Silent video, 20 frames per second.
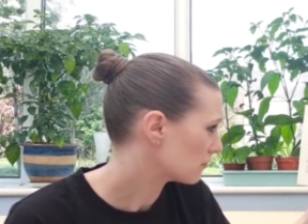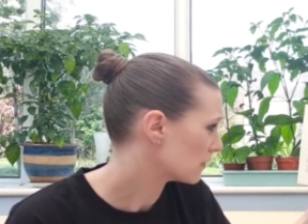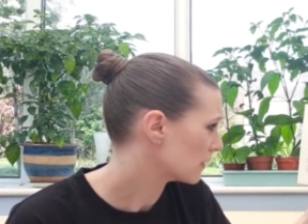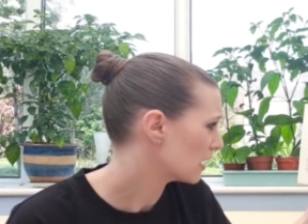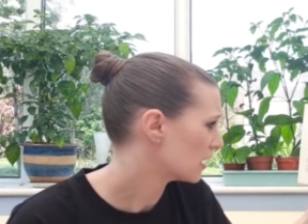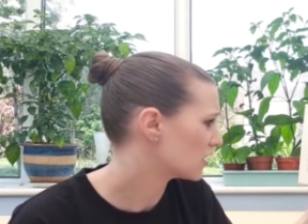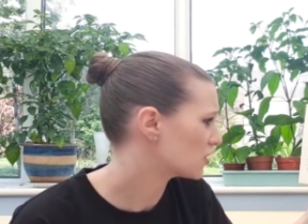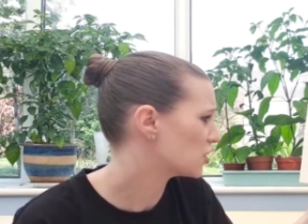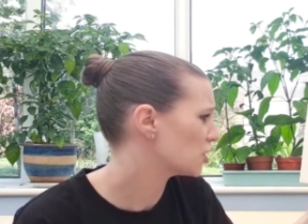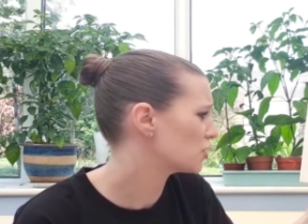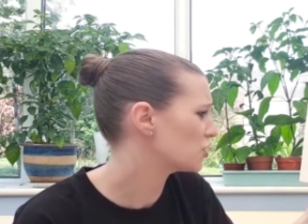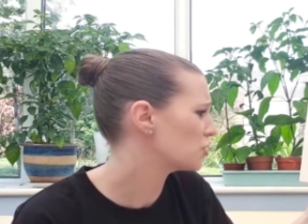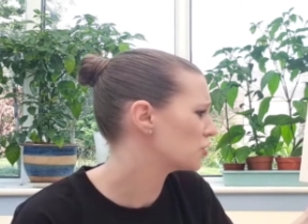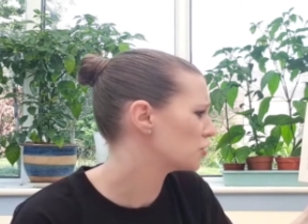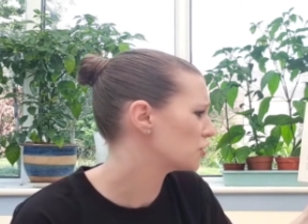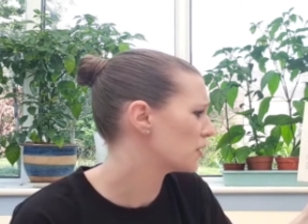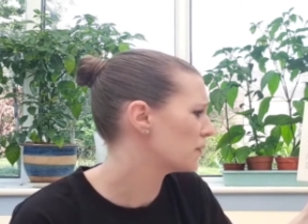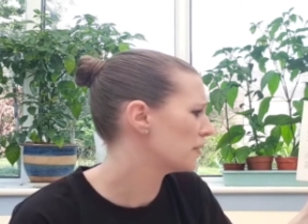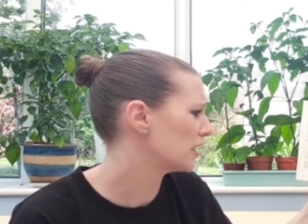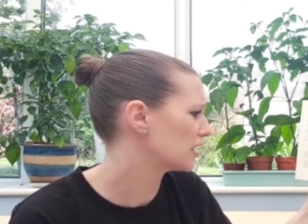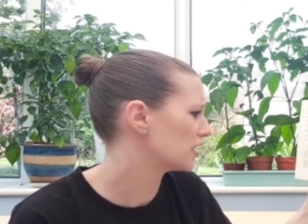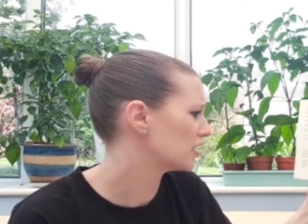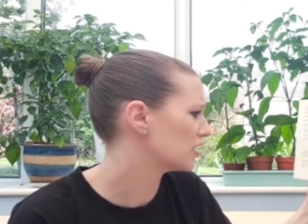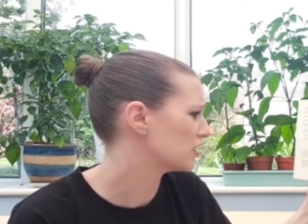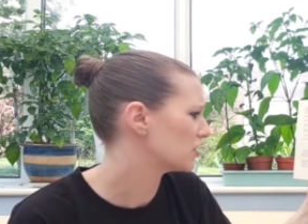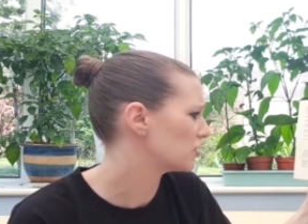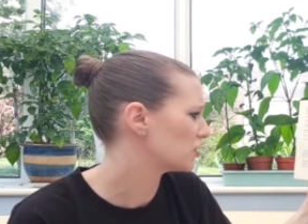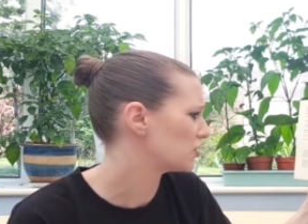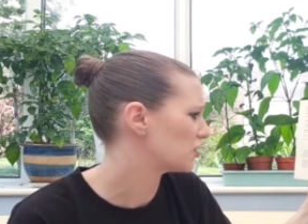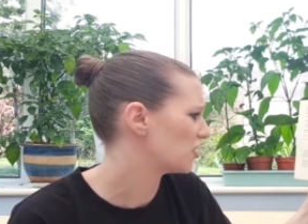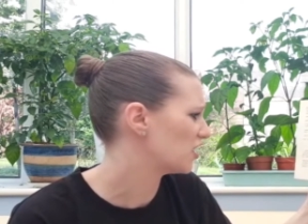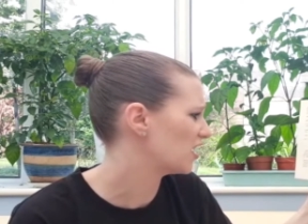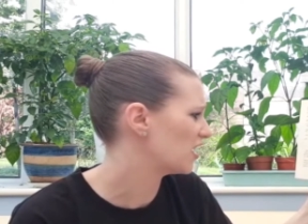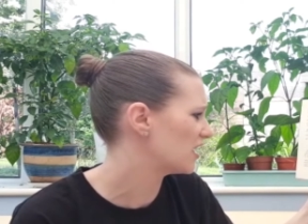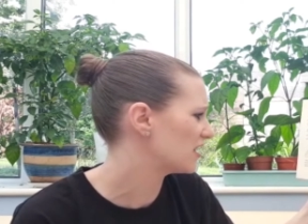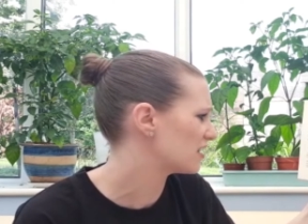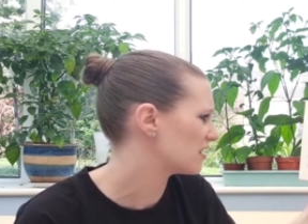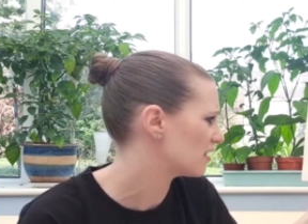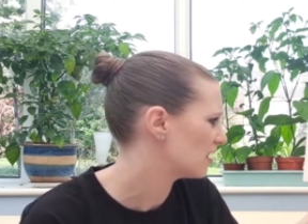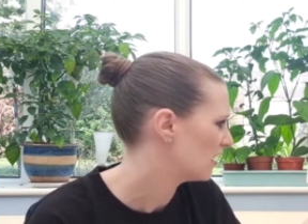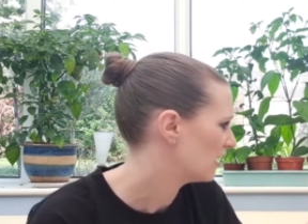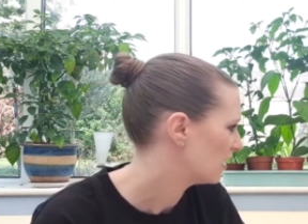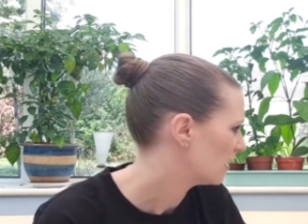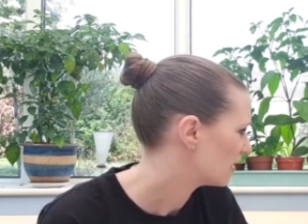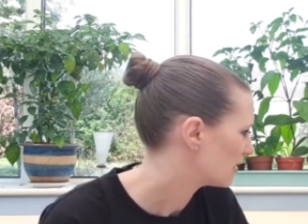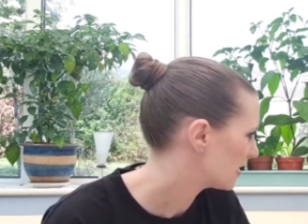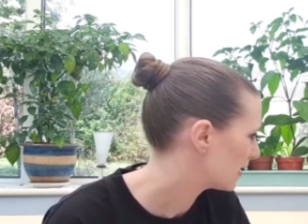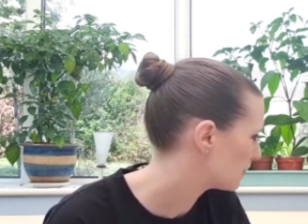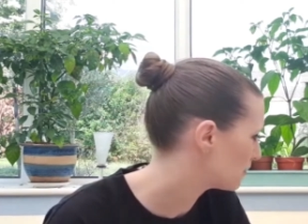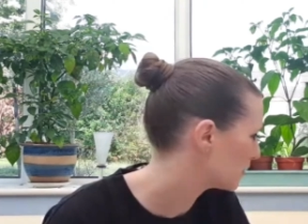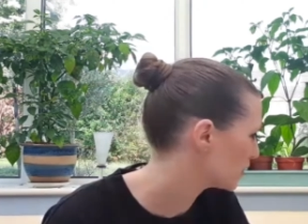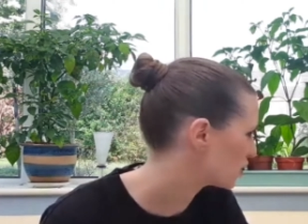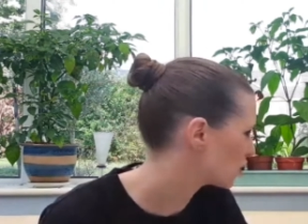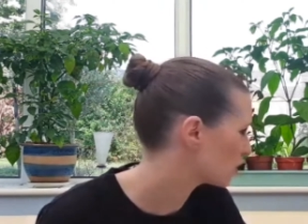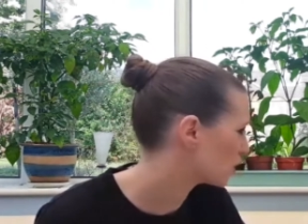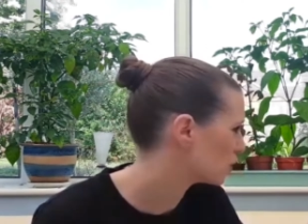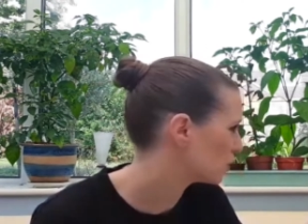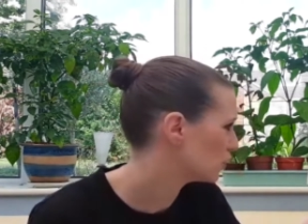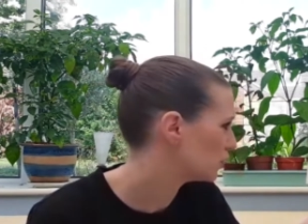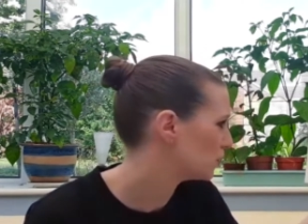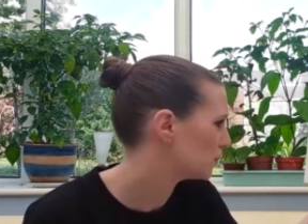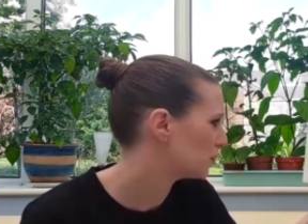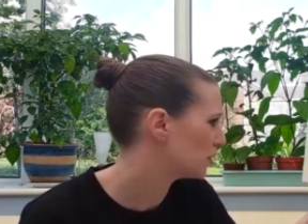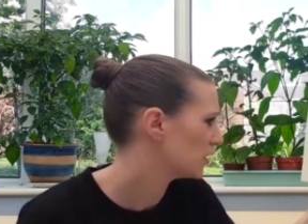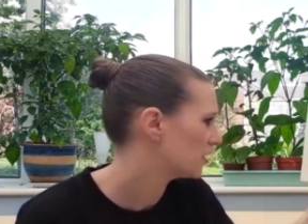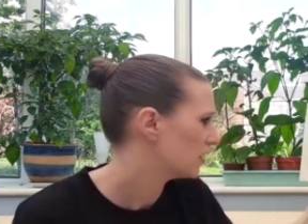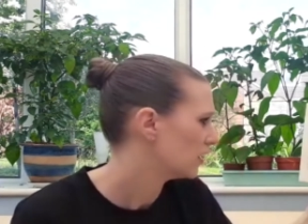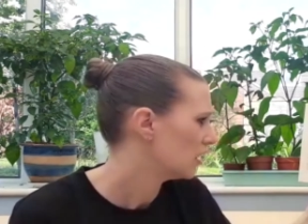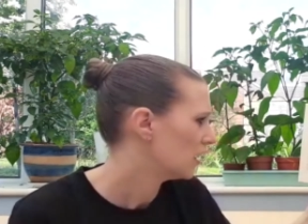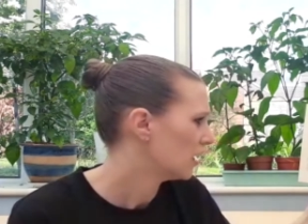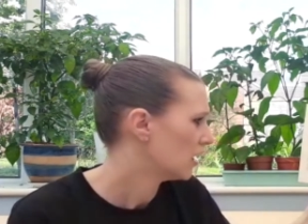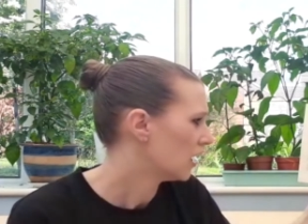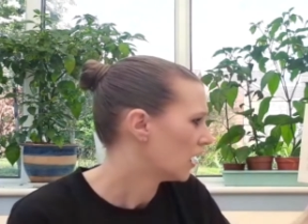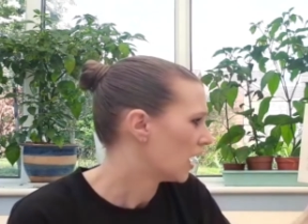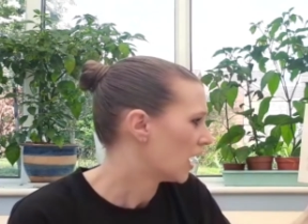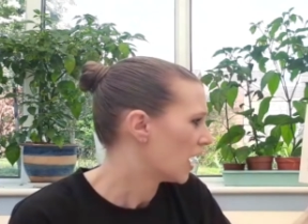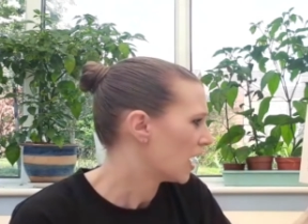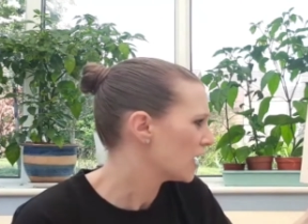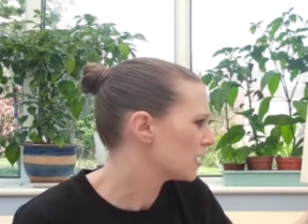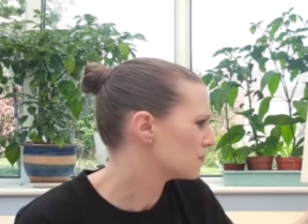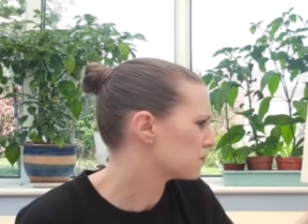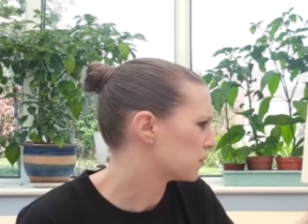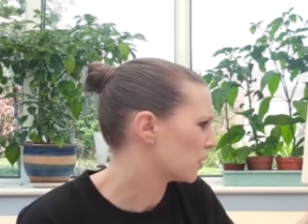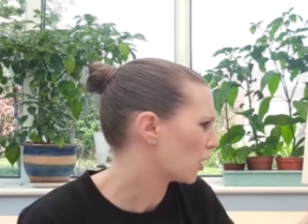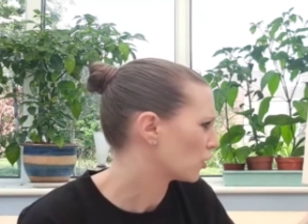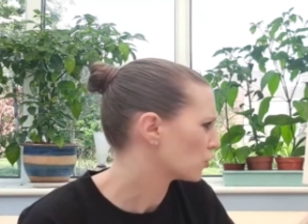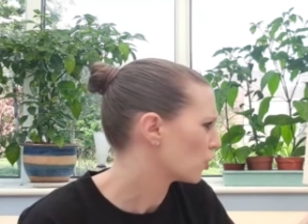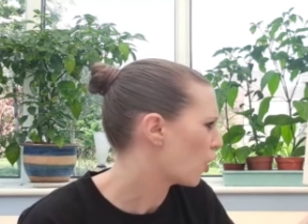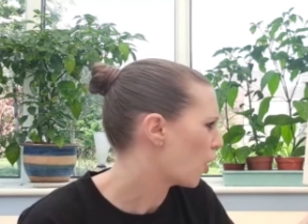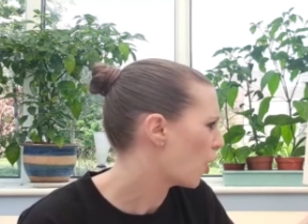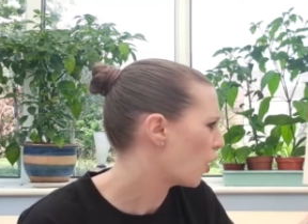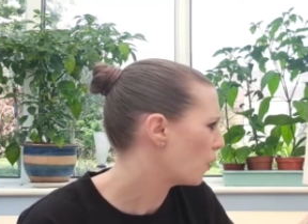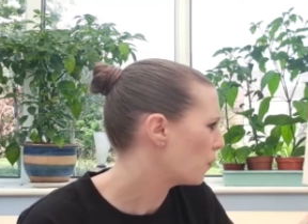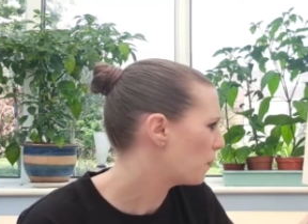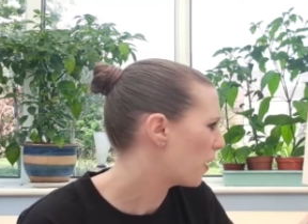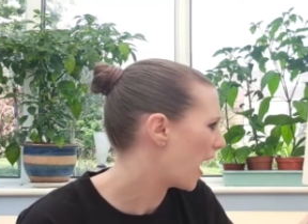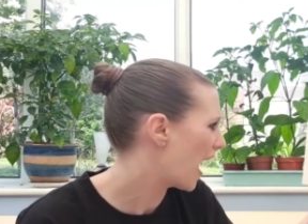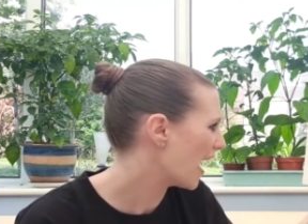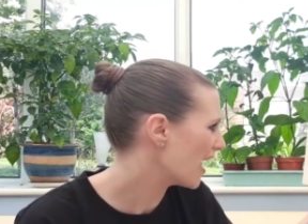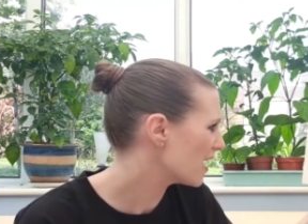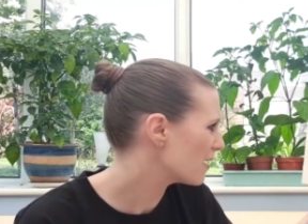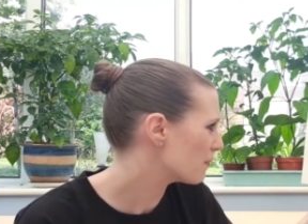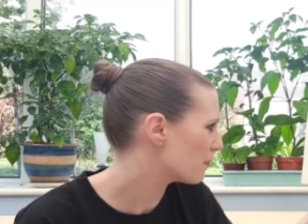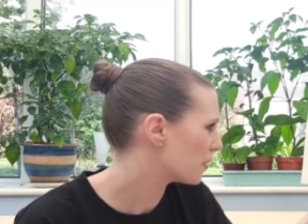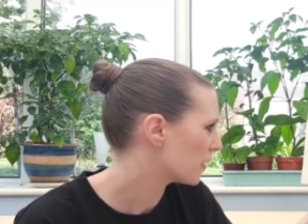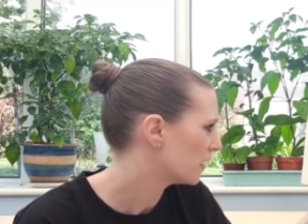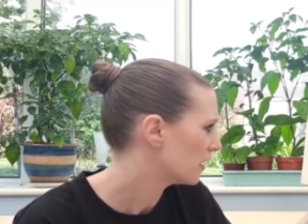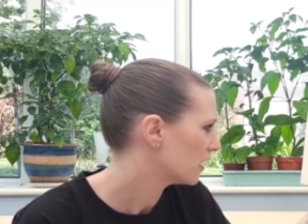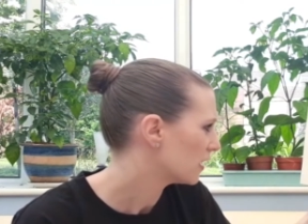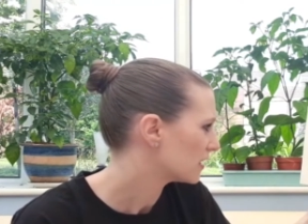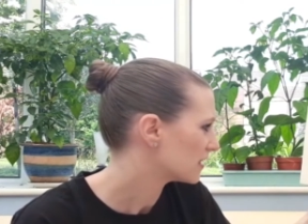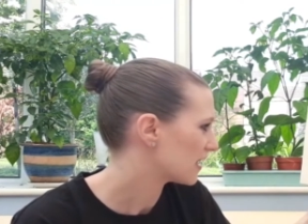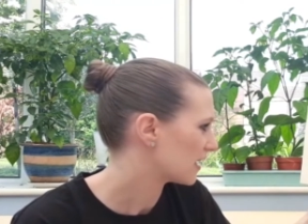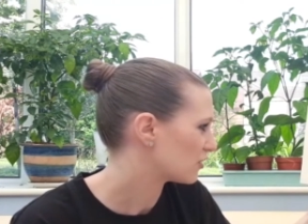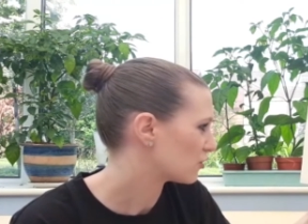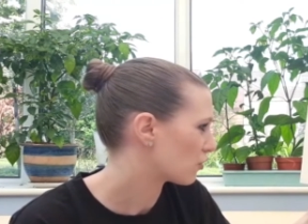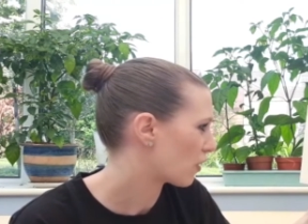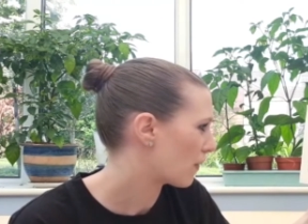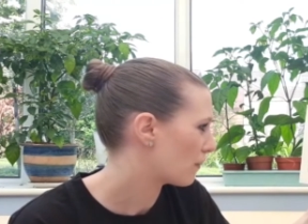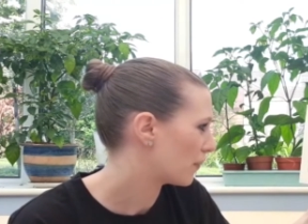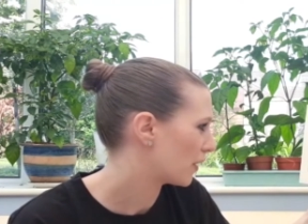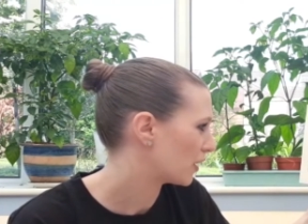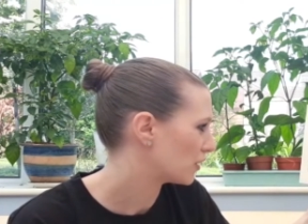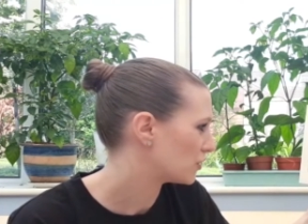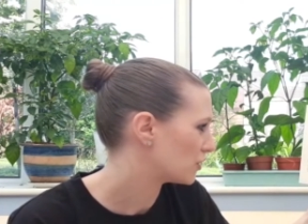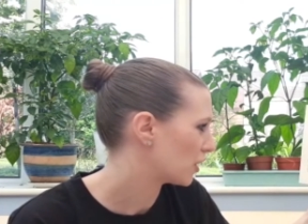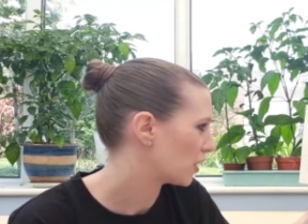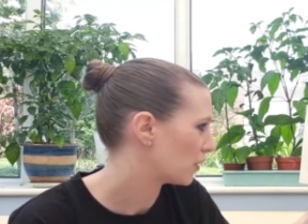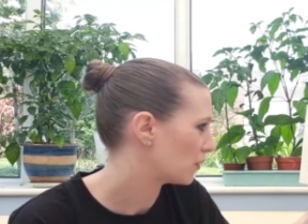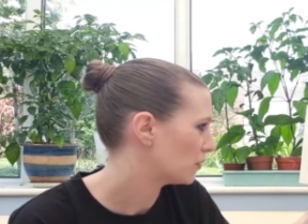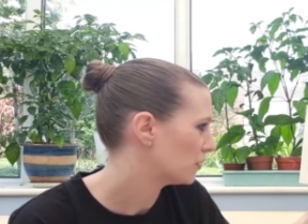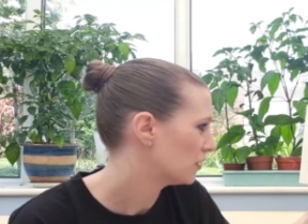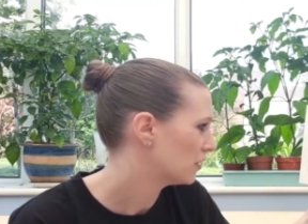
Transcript: "It's his stomach that's done it," said Mr. Gloop. "He's blocked the whole pipe," said Grandpa Joe.